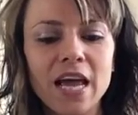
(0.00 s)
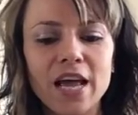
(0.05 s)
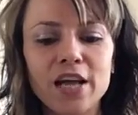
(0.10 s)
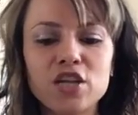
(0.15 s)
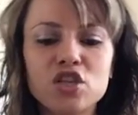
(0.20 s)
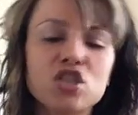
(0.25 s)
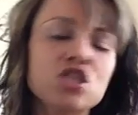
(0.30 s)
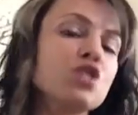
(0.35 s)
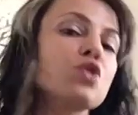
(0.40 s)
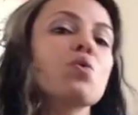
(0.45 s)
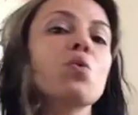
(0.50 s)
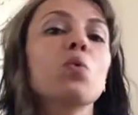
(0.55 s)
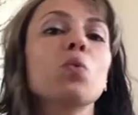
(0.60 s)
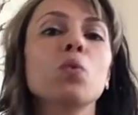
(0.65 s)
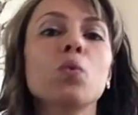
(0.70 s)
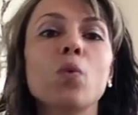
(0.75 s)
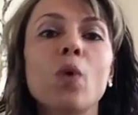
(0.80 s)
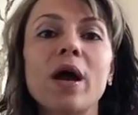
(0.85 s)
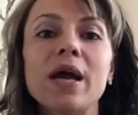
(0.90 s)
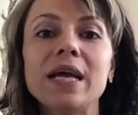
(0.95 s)
and just
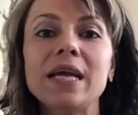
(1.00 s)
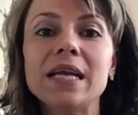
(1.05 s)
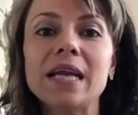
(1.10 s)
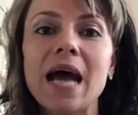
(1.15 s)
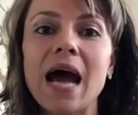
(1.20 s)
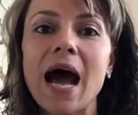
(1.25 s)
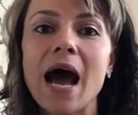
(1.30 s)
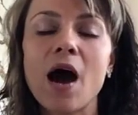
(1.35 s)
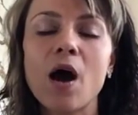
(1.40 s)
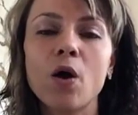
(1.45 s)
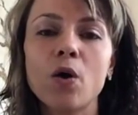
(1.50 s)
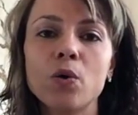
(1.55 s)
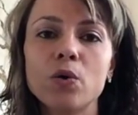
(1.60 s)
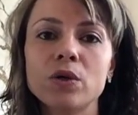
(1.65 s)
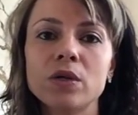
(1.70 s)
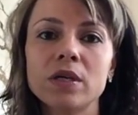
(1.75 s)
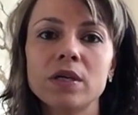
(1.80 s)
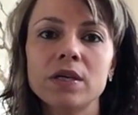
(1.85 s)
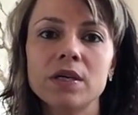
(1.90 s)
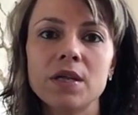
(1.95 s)
write
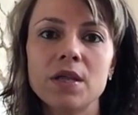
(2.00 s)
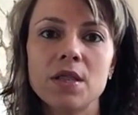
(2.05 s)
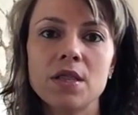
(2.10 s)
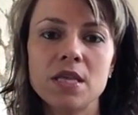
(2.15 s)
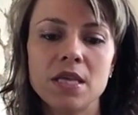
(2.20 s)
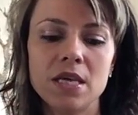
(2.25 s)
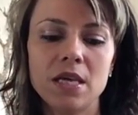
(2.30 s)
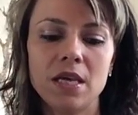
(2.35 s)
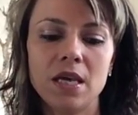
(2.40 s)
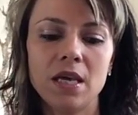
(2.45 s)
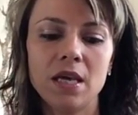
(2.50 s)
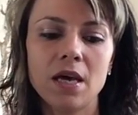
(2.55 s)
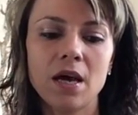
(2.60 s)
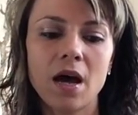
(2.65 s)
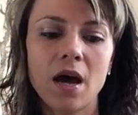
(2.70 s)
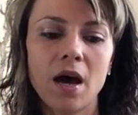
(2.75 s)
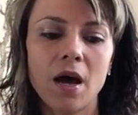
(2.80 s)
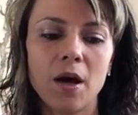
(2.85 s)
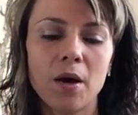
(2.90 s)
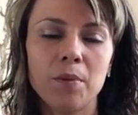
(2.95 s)
out the
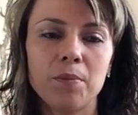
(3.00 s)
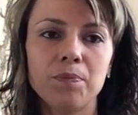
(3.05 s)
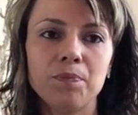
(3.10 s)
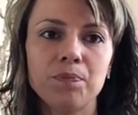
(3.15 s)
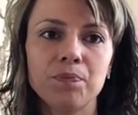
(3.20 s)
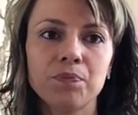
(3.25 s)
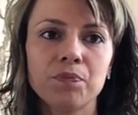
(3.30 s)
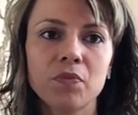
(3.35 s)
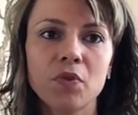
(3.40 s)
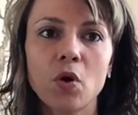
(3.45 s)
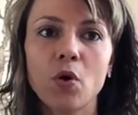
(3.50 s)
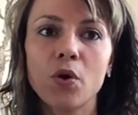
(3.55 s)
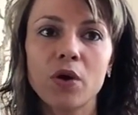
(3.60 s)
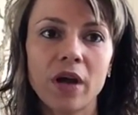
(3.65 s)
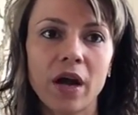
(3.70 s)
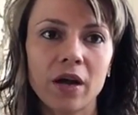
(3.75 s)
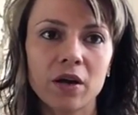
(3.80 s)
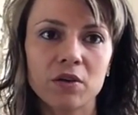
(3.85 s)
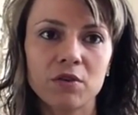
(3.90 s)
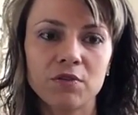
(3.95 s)

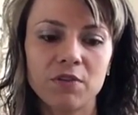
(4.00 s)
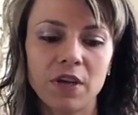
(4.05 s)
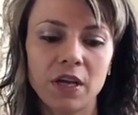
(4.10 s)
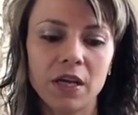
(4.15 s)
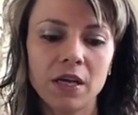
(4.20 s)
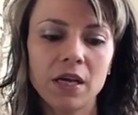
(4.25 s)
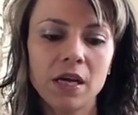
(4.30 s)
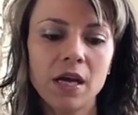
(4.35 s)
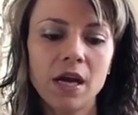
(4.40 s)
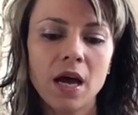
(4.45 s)
choreography.